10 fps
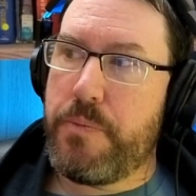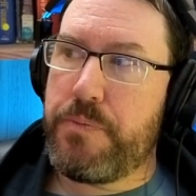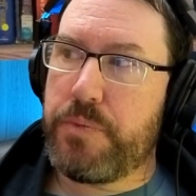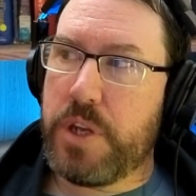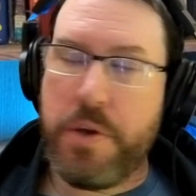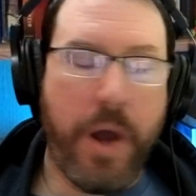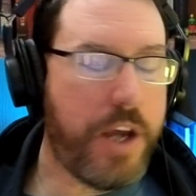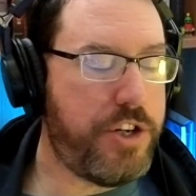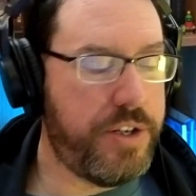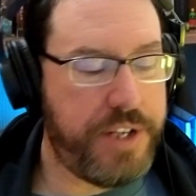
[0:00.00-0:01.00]
you had
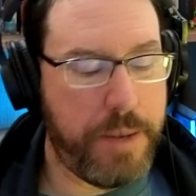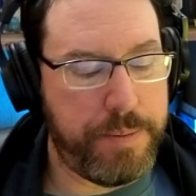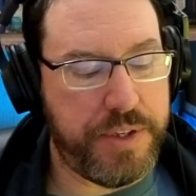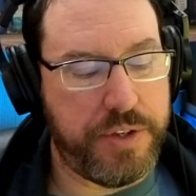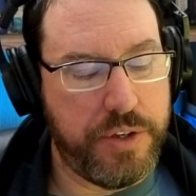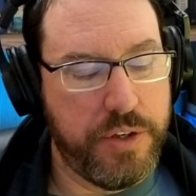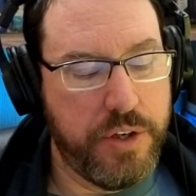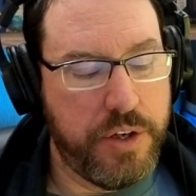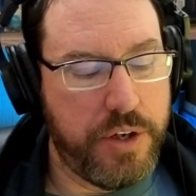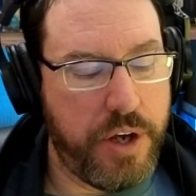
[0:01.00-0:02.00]
your tips
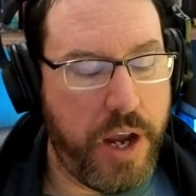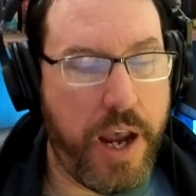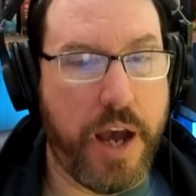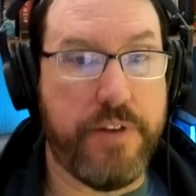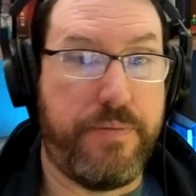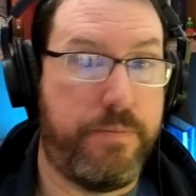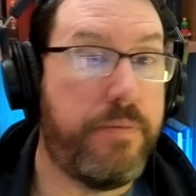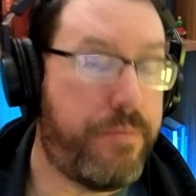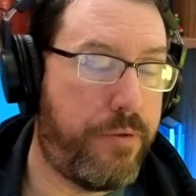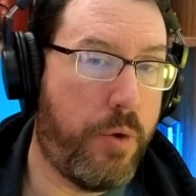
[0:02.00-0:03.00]
and
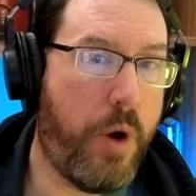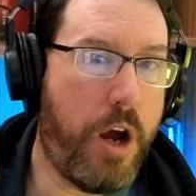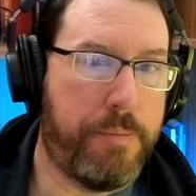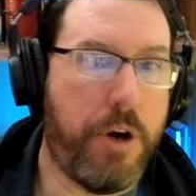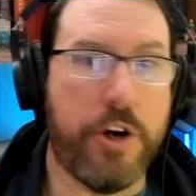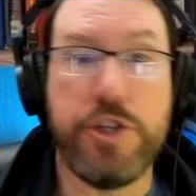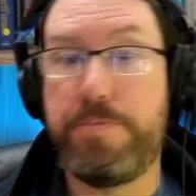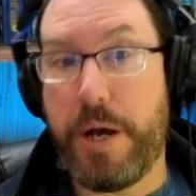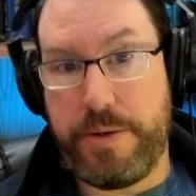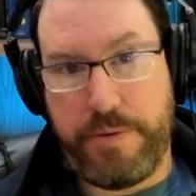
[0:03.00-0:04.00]
for a while merch,
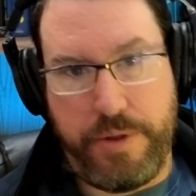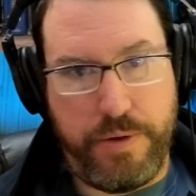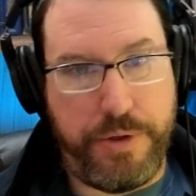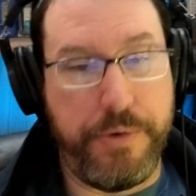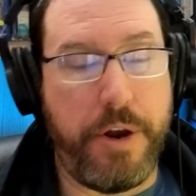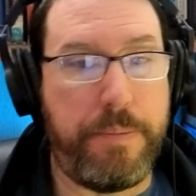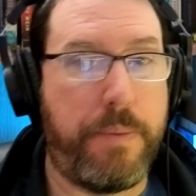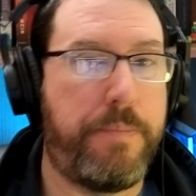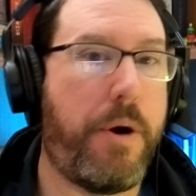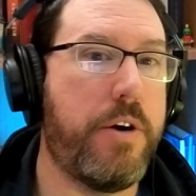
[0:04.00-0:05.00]
but through their
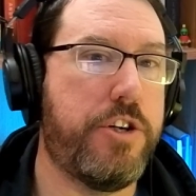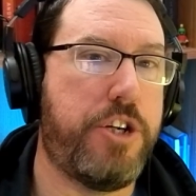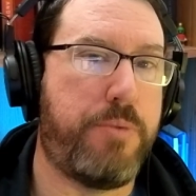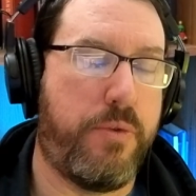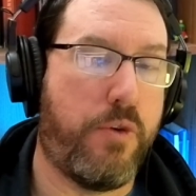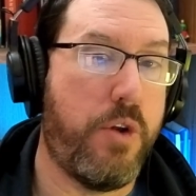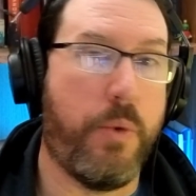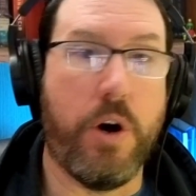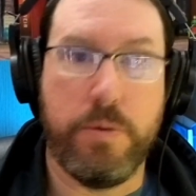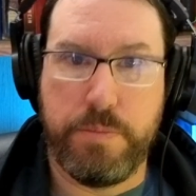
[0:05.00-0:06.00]
partnership with Fourth
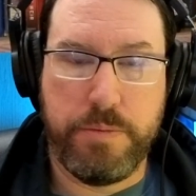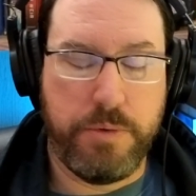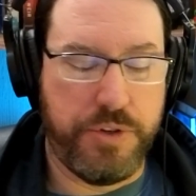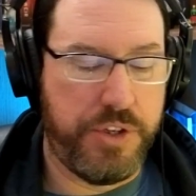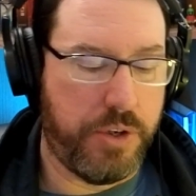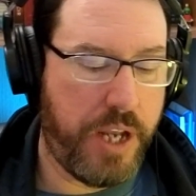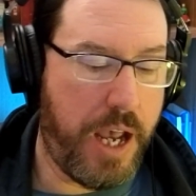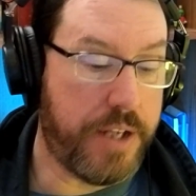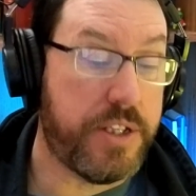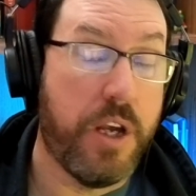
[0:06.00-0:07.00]
Wall, you still
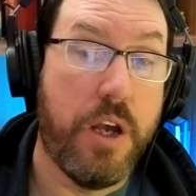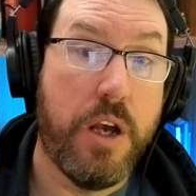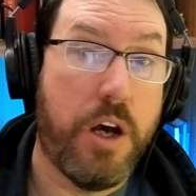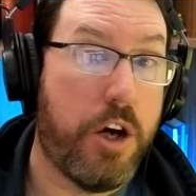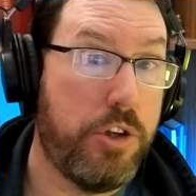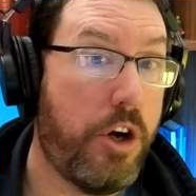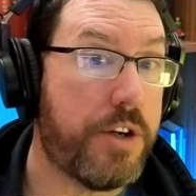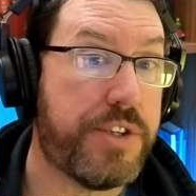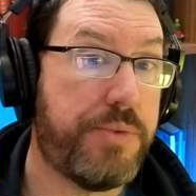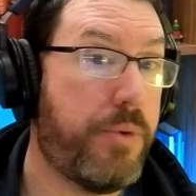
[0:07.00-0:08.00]
get
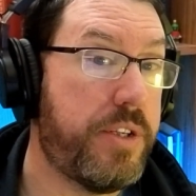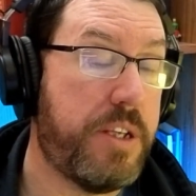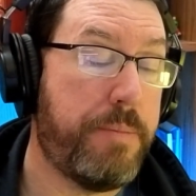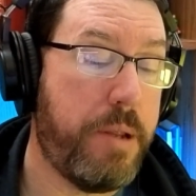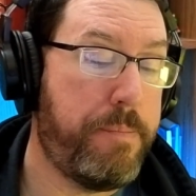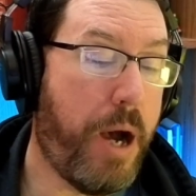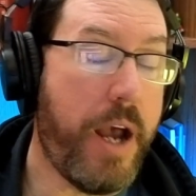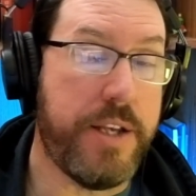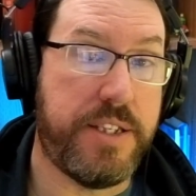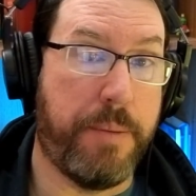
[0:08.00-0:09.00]
alerts when somebody
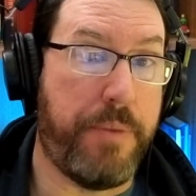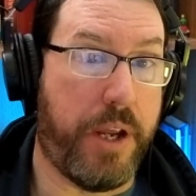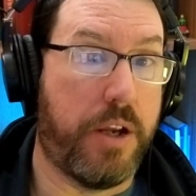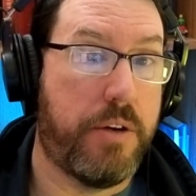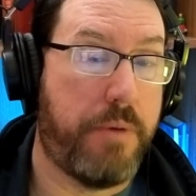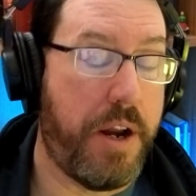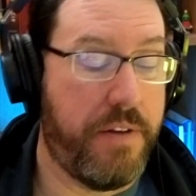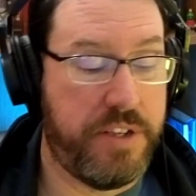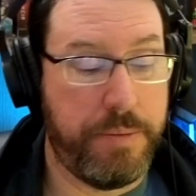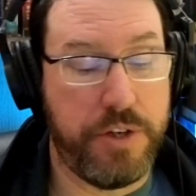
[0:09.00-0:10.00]
buys something, right? If
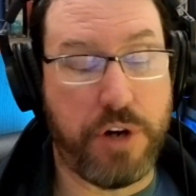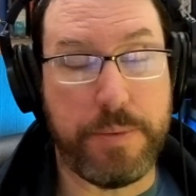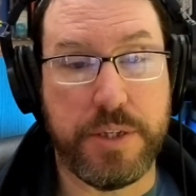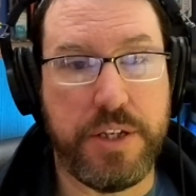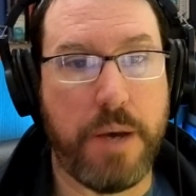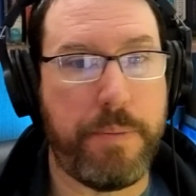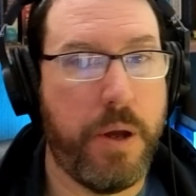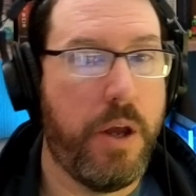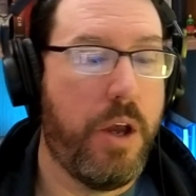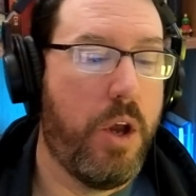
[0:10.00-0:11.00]
somebody drops a tip
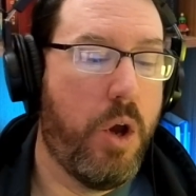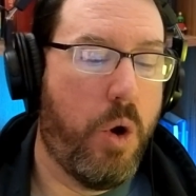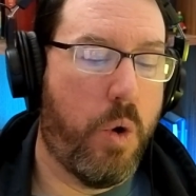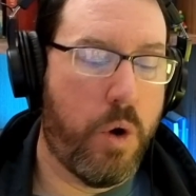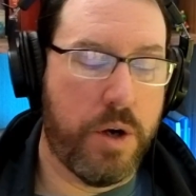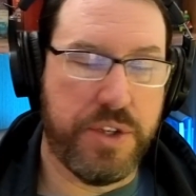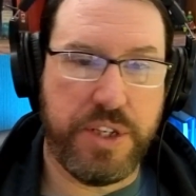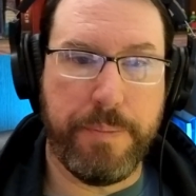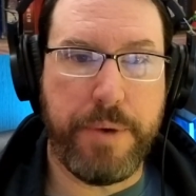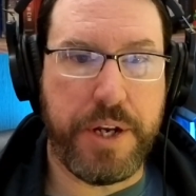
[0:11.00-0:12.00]
or
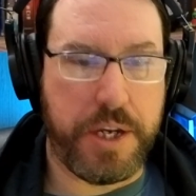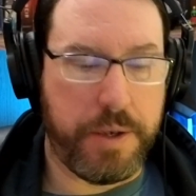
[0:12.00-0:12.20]
somebody